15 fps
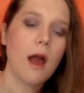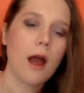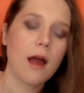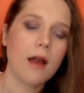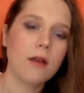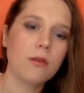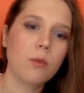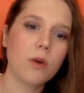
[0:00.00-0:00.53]

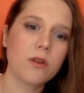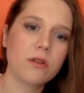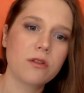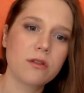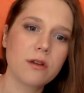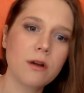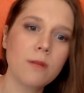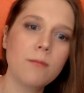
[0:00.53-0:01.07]
And what's
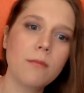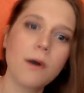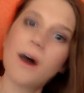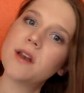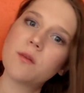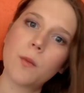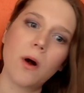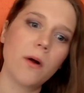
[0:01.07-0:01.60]
so
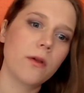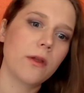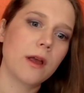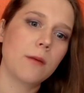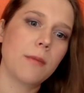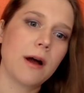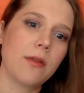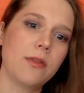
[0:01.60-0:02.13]
mind-boggling
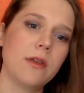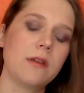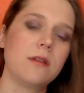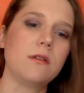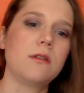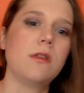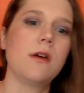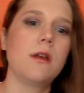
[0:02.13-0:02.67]
about this
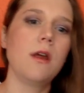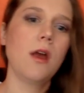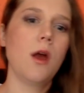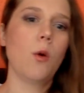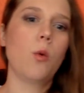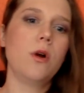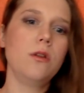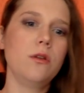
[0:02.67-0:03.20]
is that
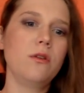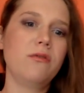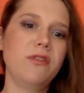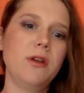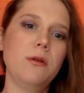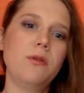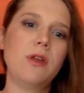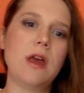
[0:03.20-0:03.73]
when you
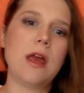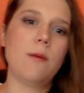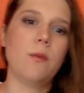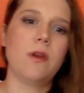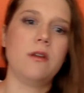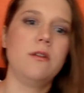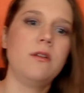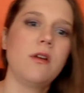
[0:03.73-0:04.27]
view the
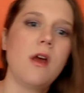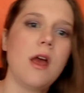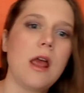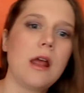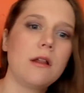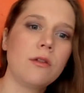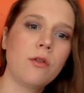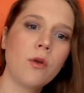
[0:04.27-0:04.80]
image,
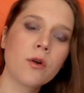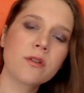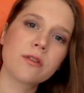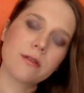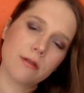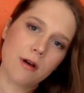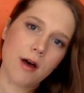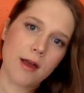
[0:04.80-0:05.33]
it
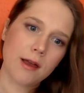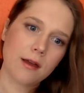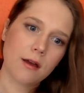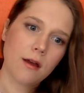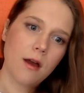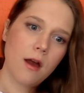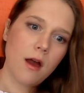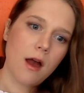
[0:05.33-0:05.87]
looks like
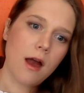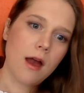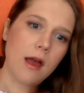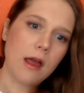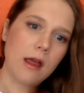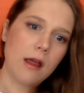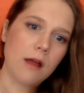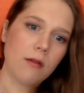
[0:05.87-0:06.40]

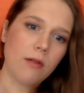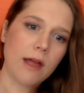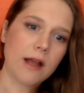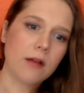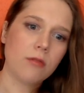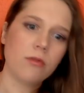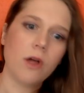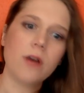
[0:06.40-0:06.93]
a
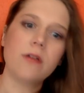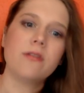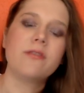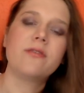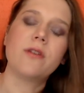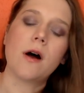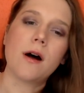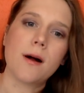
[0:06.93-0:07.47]
lot
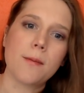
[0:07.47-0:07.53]
of